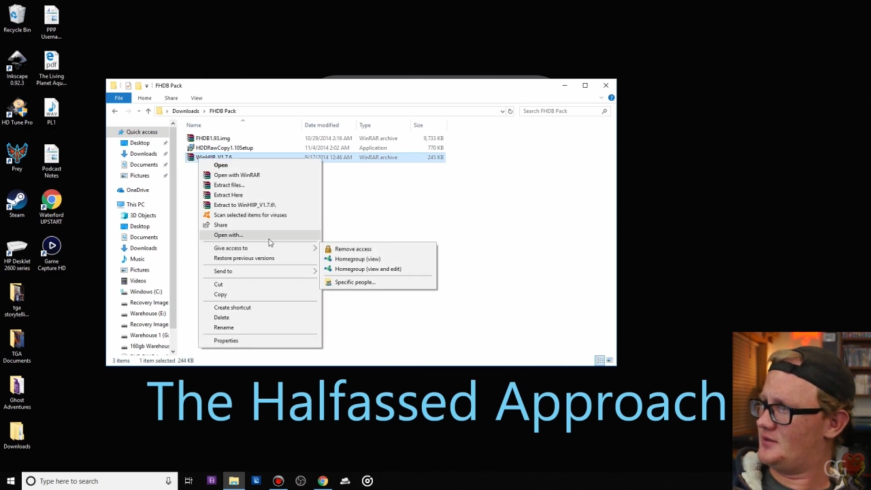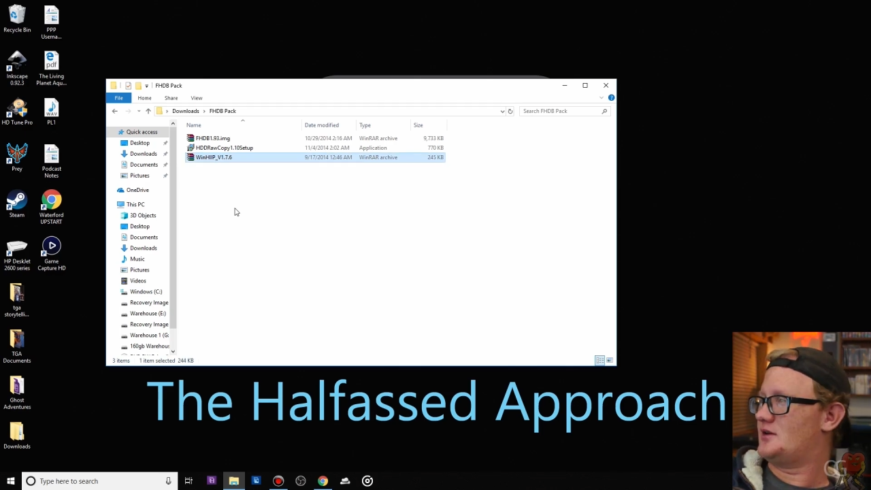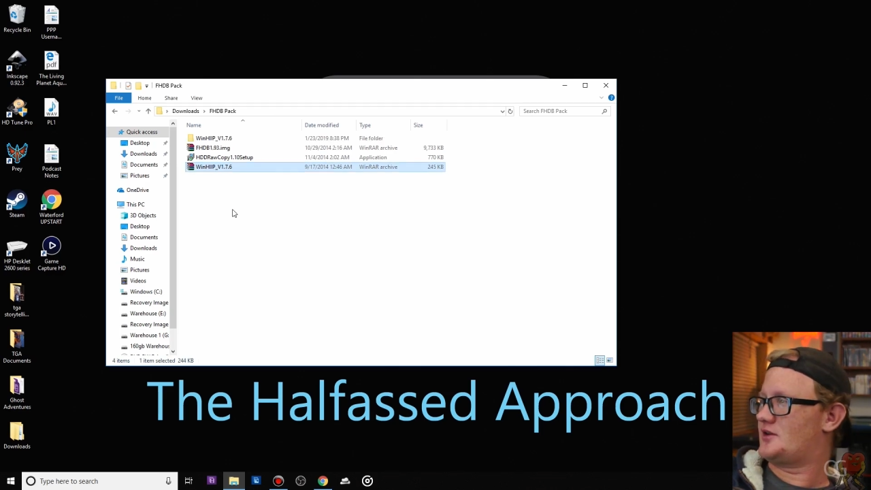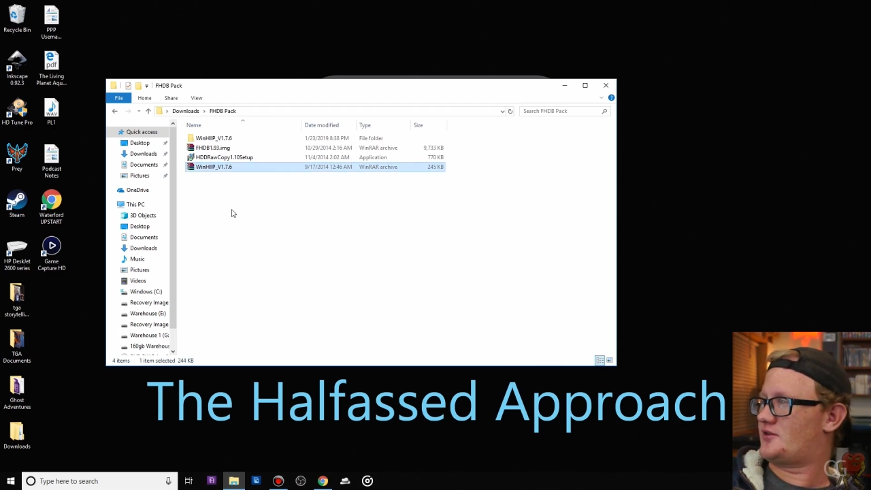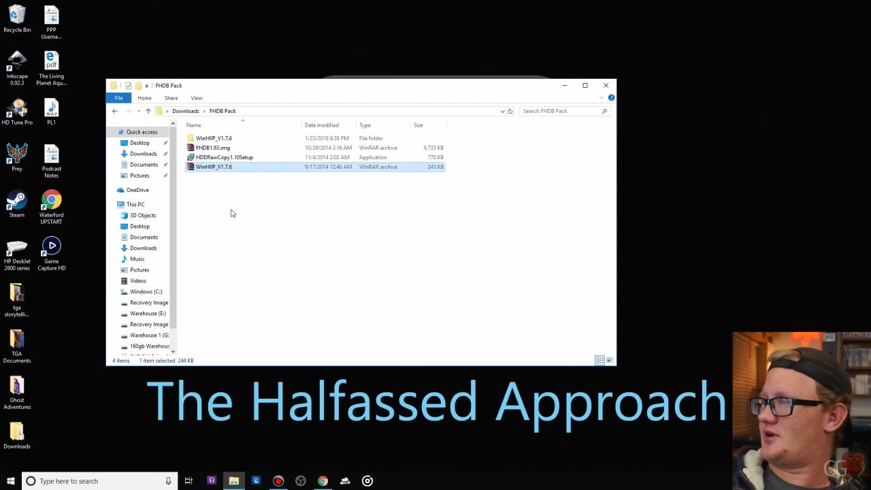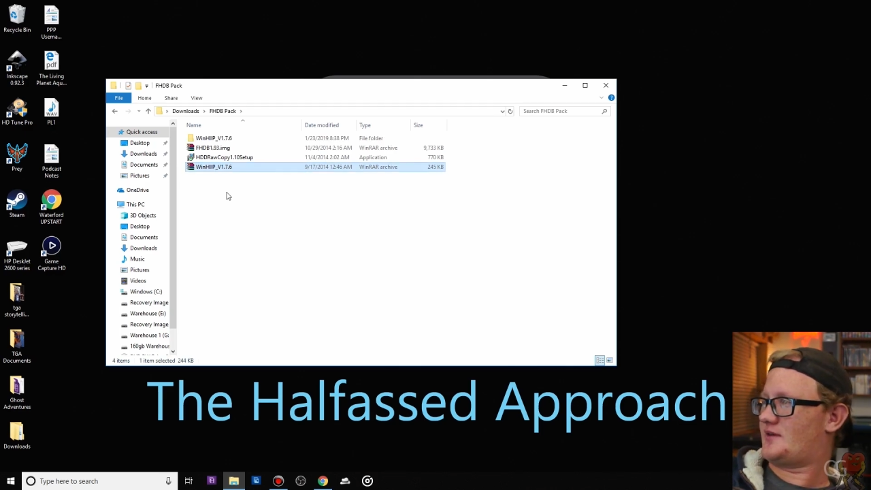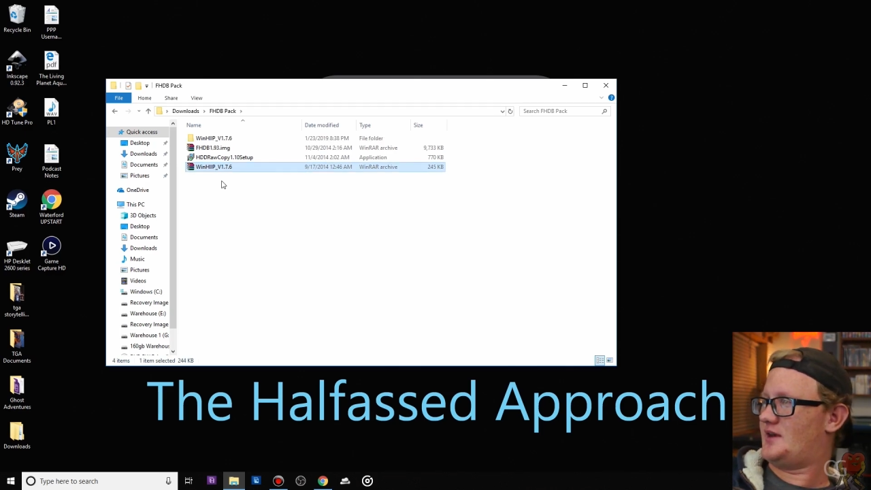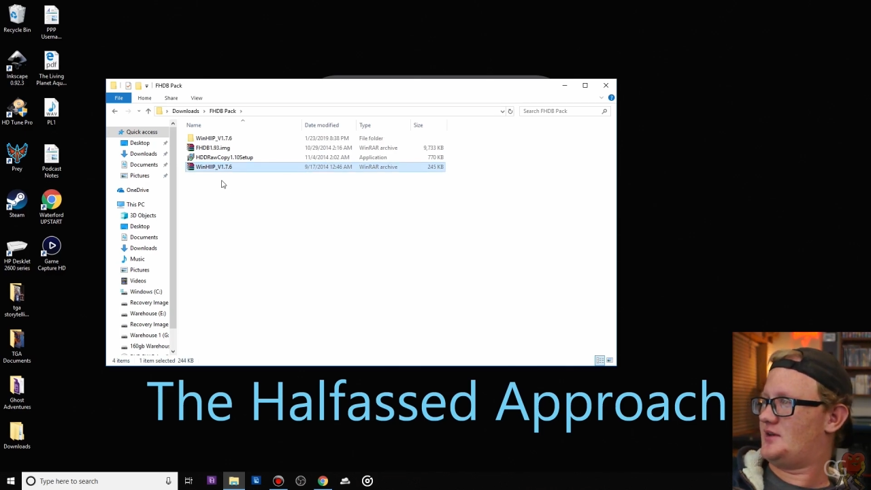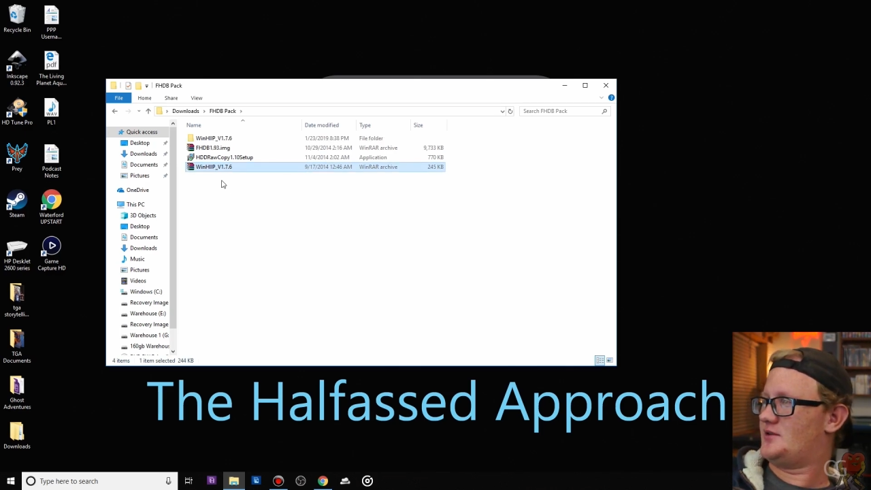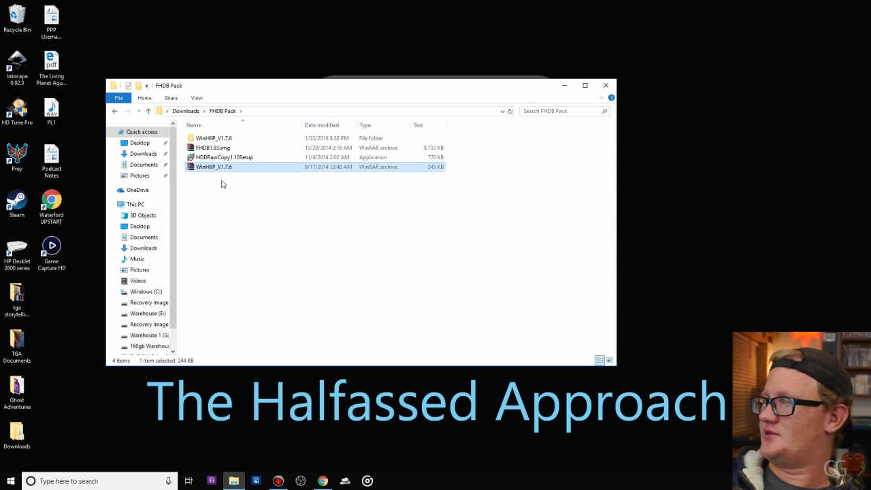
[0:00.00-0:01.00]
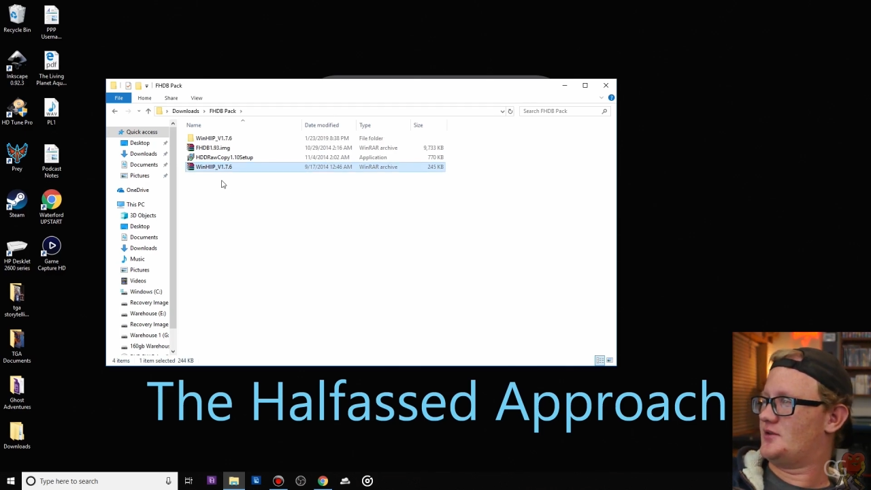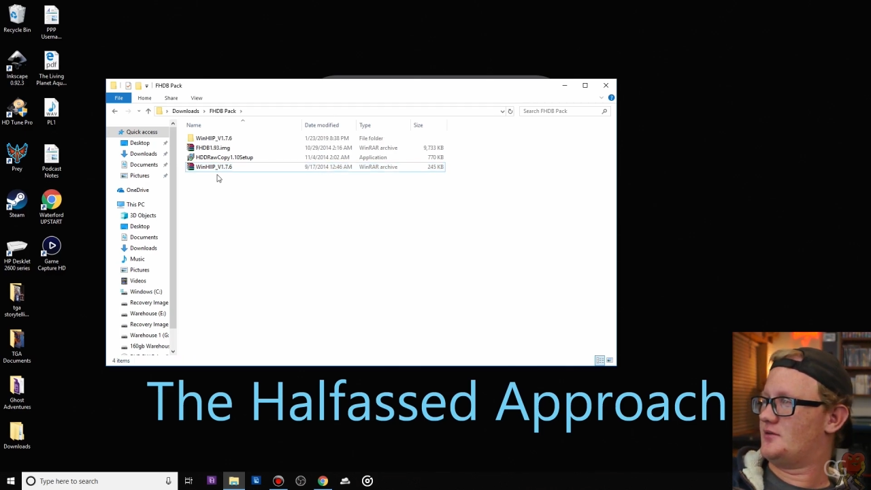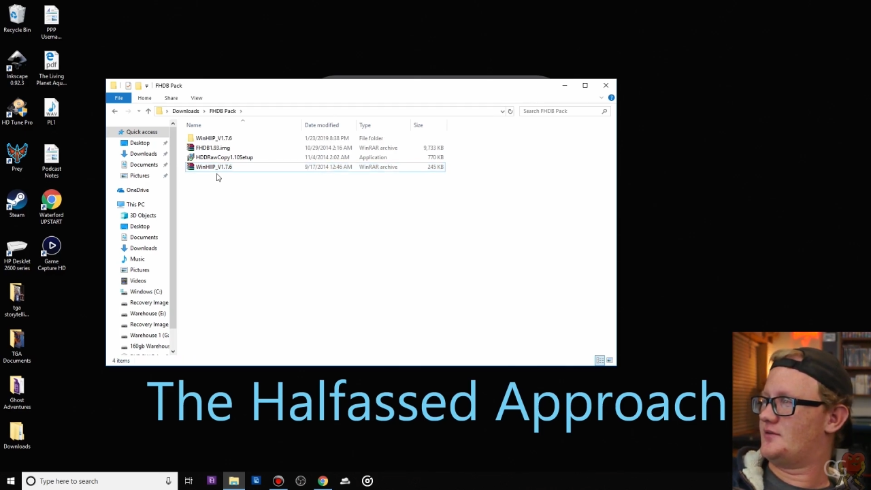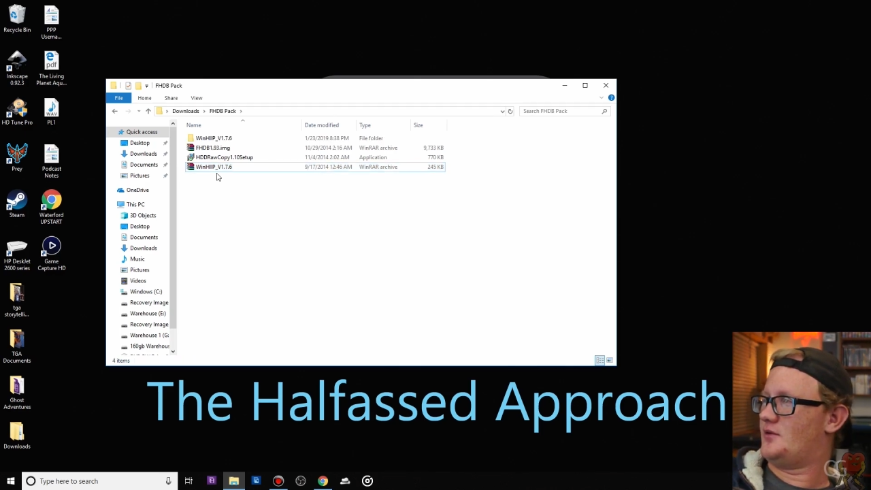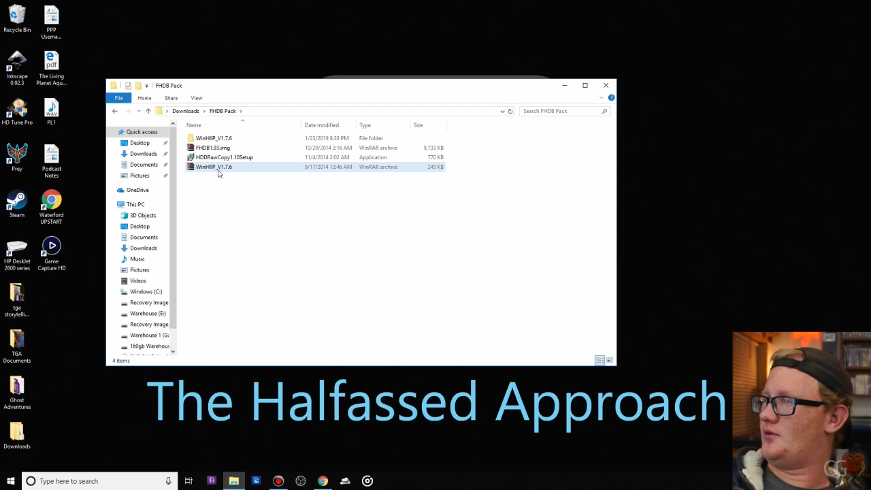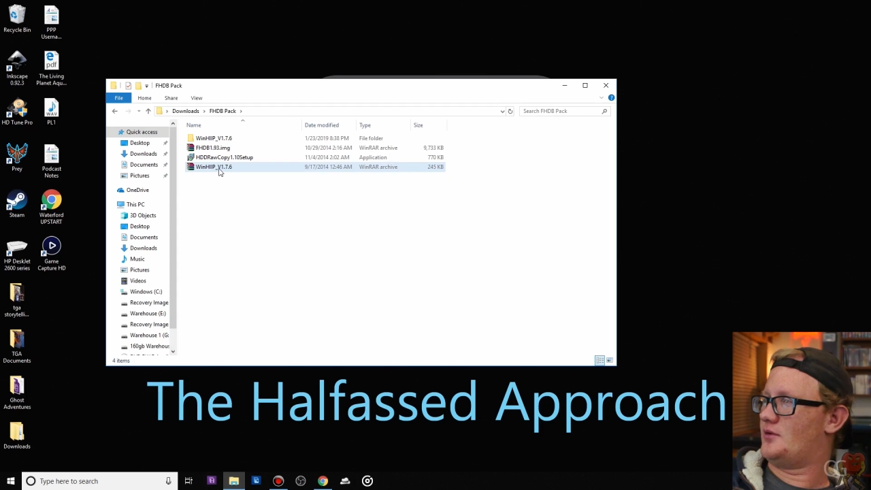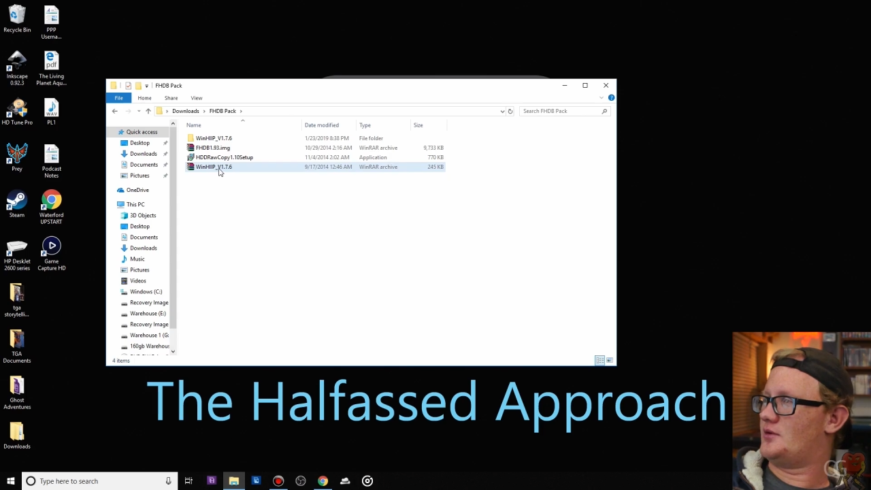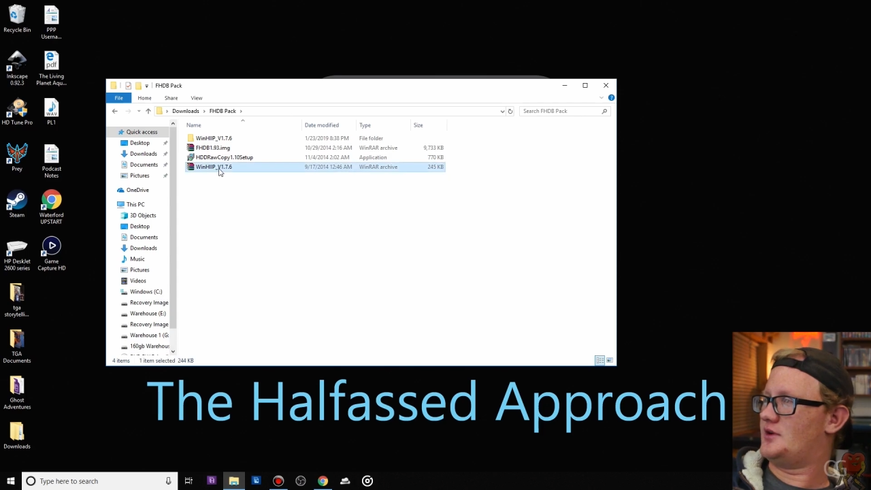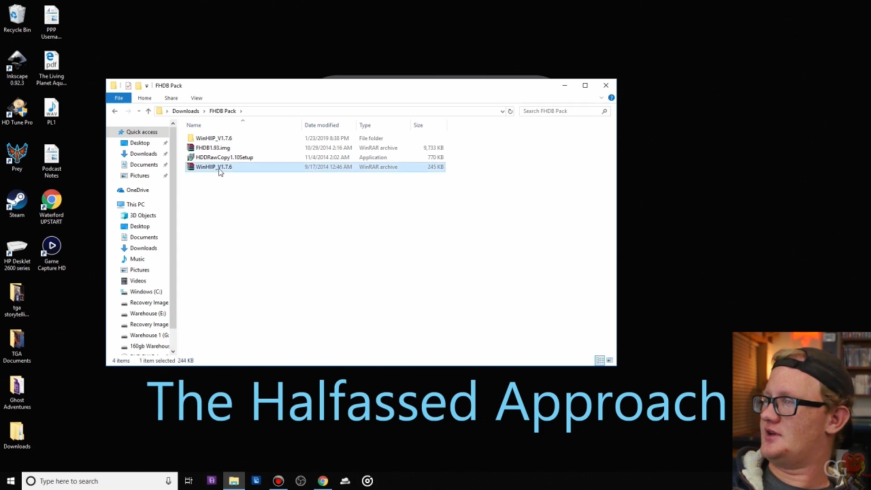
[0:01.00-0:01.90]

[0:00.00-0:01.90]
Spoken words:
Extract that into its own folder.